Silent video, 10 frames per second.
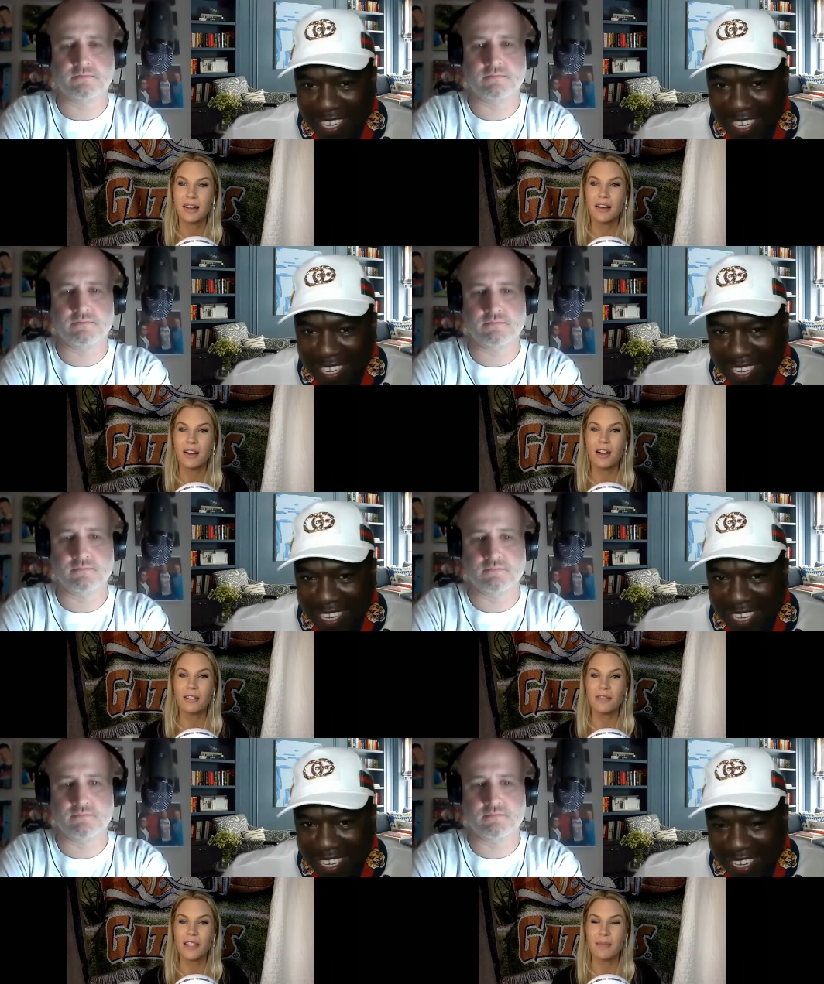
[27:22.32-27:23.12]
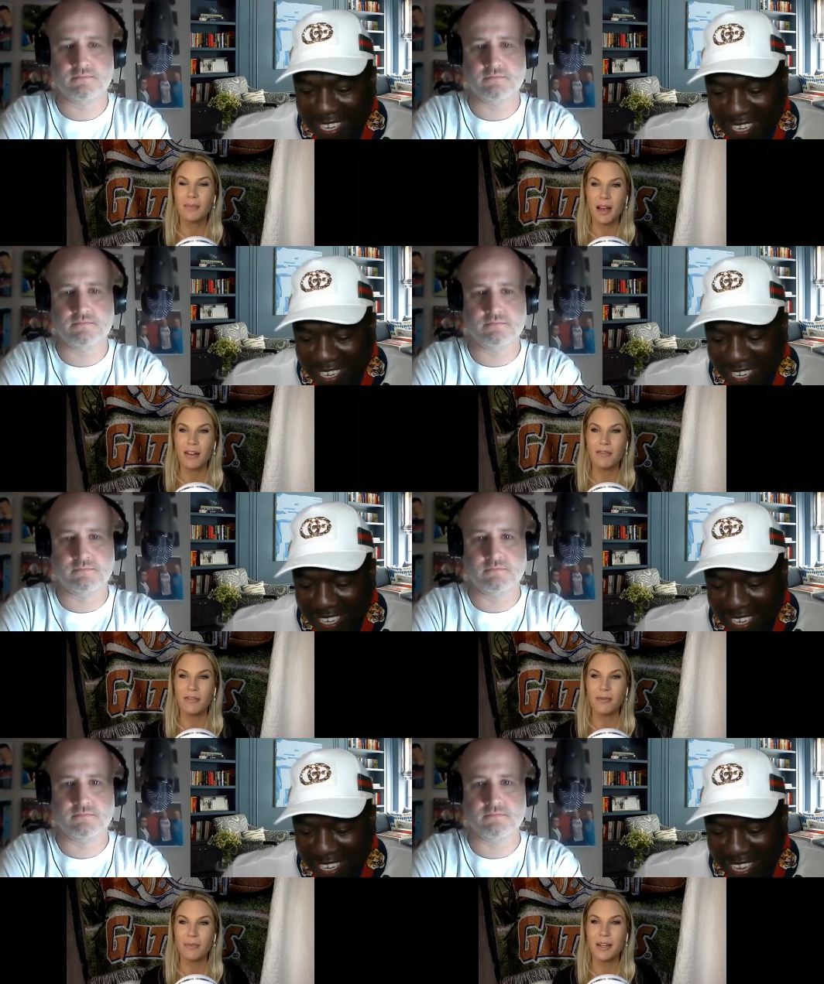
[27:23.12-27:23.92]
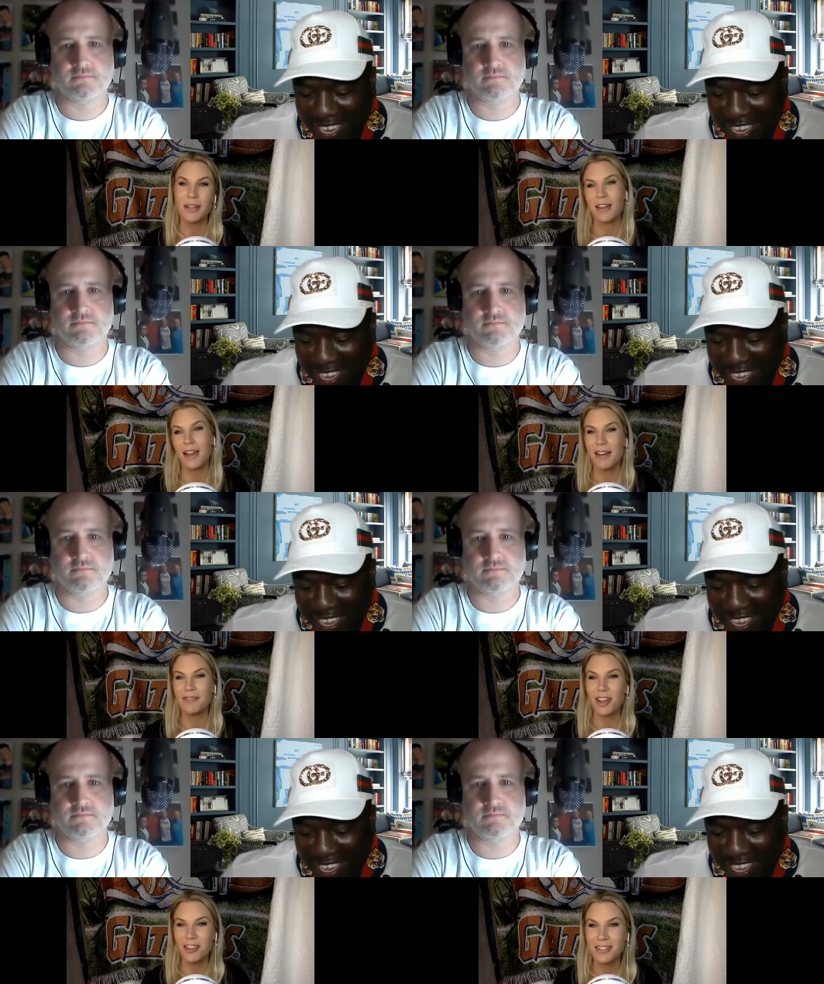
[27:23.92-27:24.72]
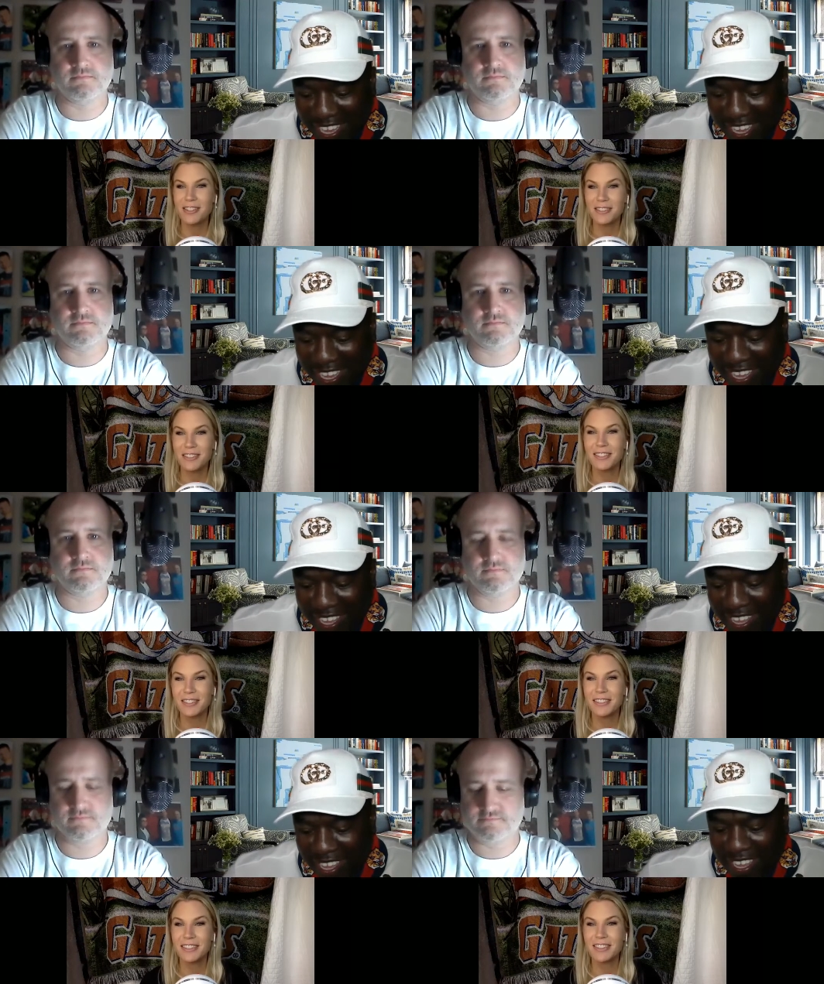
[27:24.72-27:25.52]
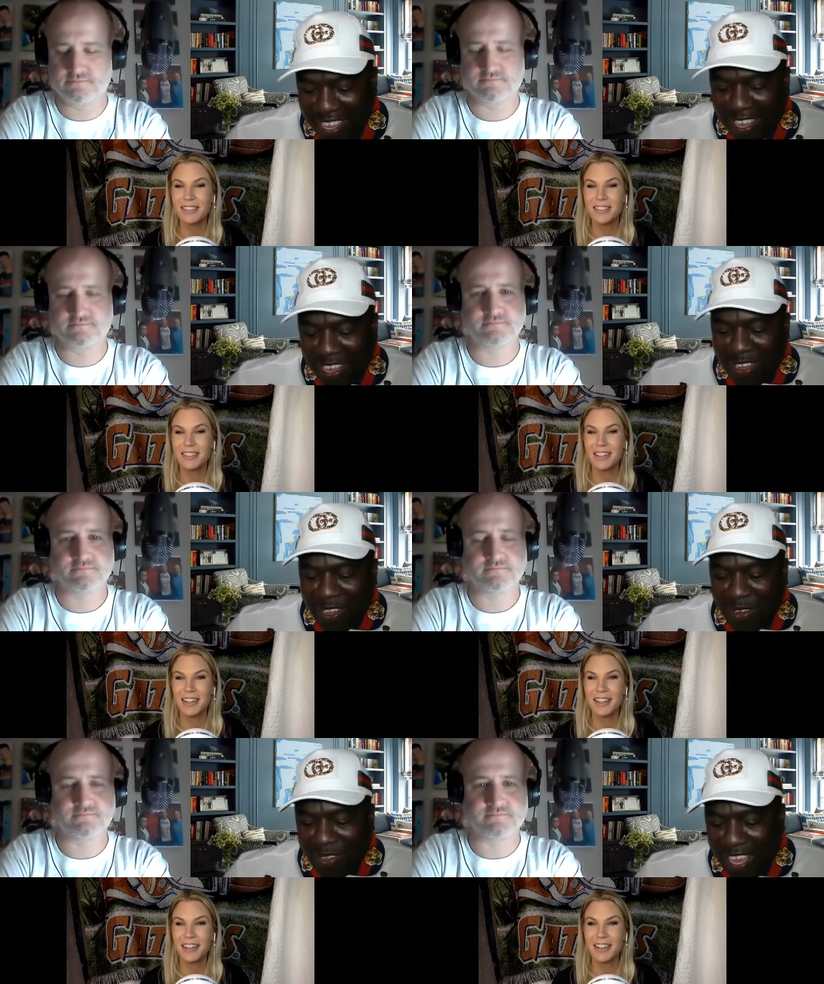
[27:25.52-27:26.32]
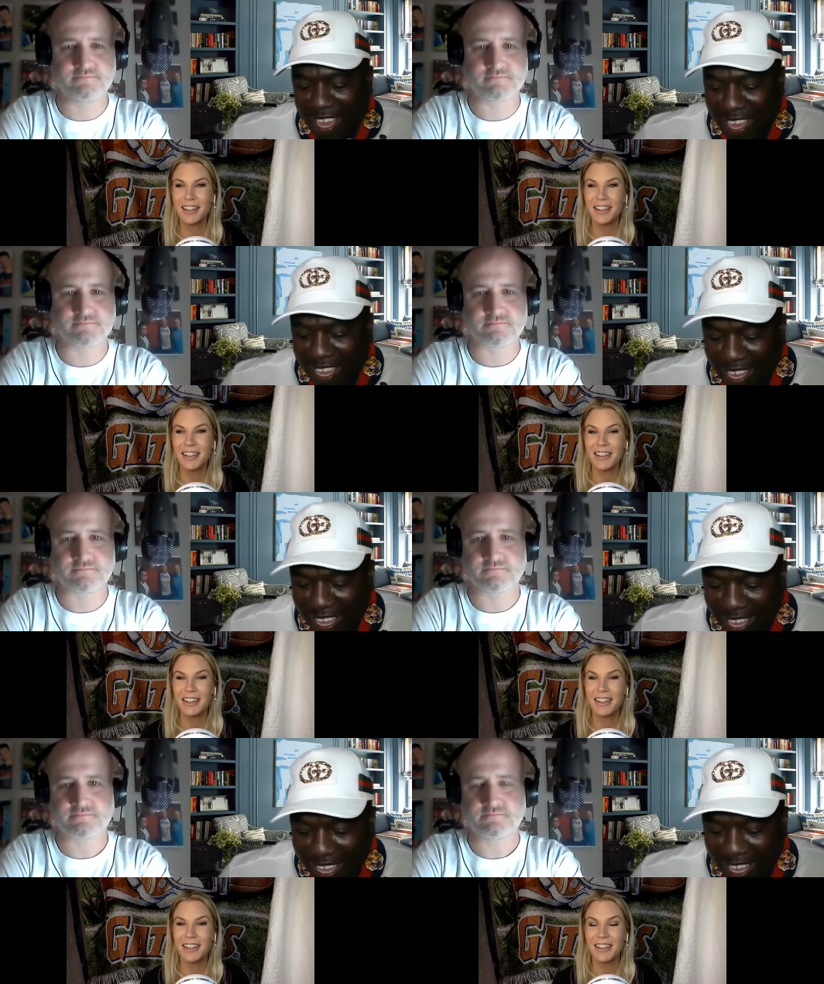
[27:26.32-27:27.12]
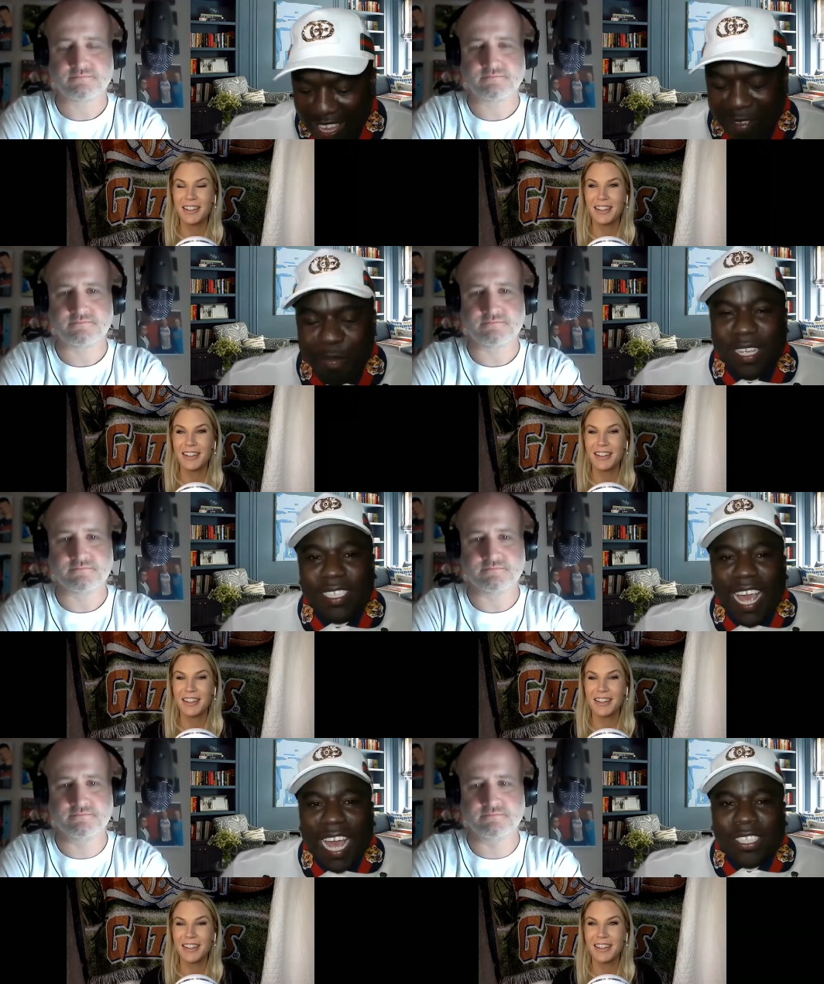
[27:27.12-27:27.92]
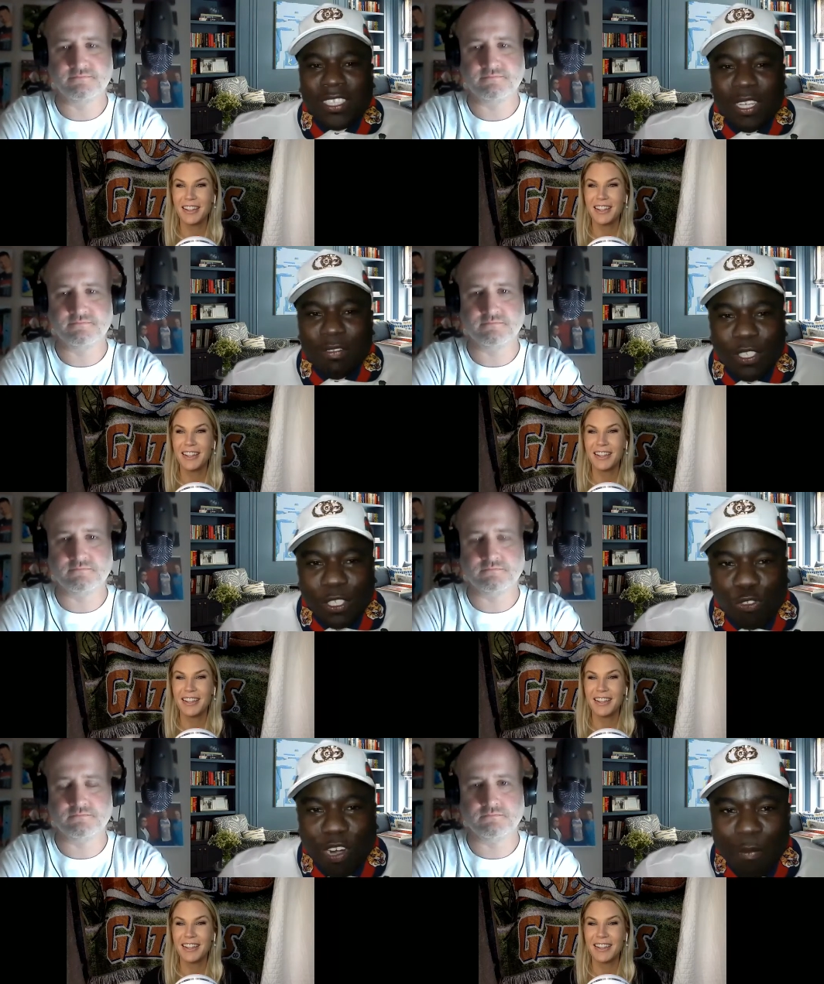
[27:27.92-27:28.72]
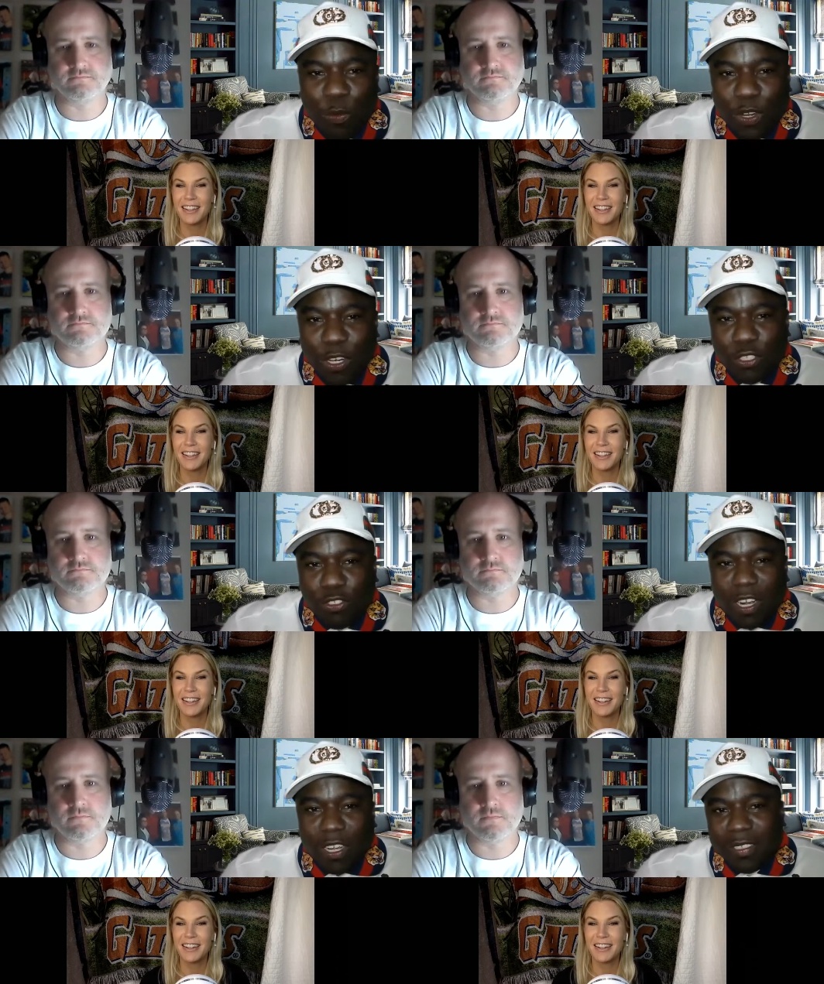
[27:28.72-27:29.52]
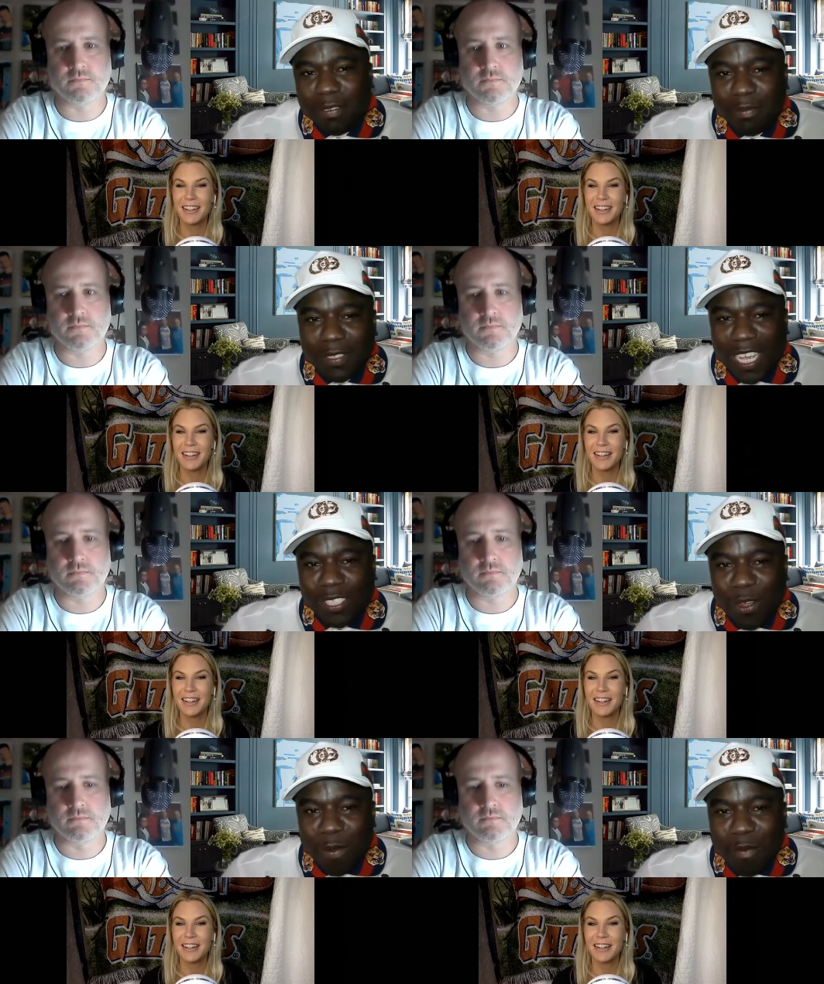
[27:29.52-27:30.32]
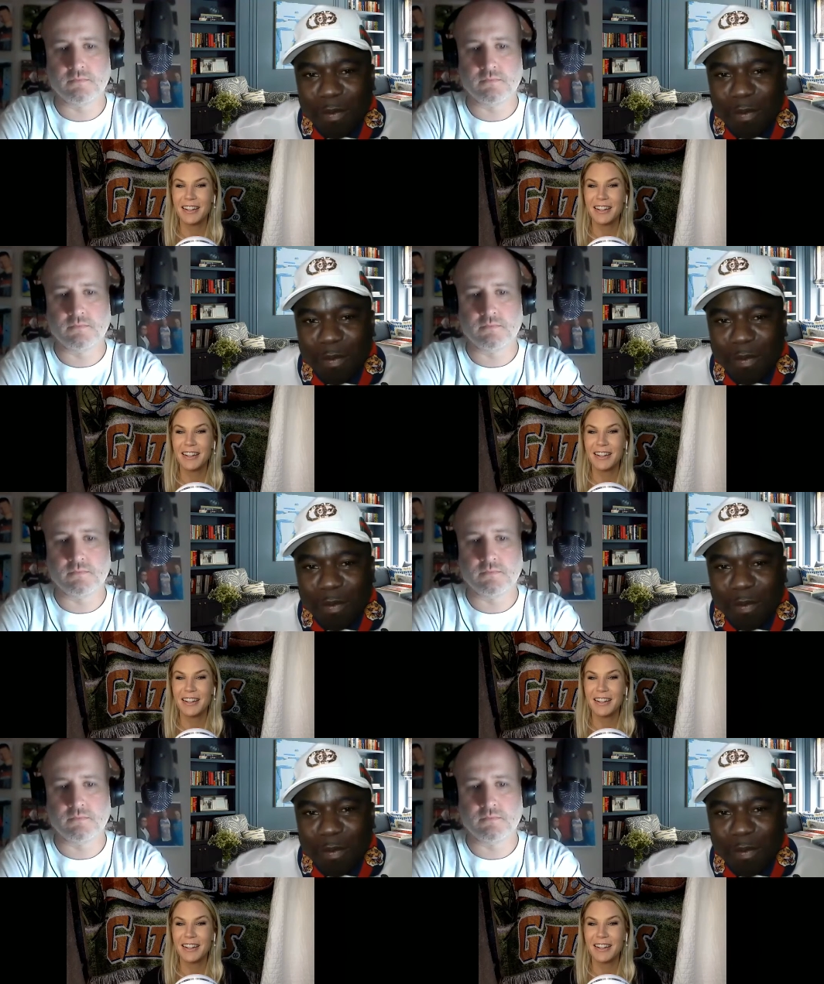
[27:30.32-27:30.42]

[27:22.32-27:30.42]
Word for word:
Speaker 1: all of the above, but I have dogs.
Speaker 2: Okay. Best adjective to describe you when you're drunk, Zaslow.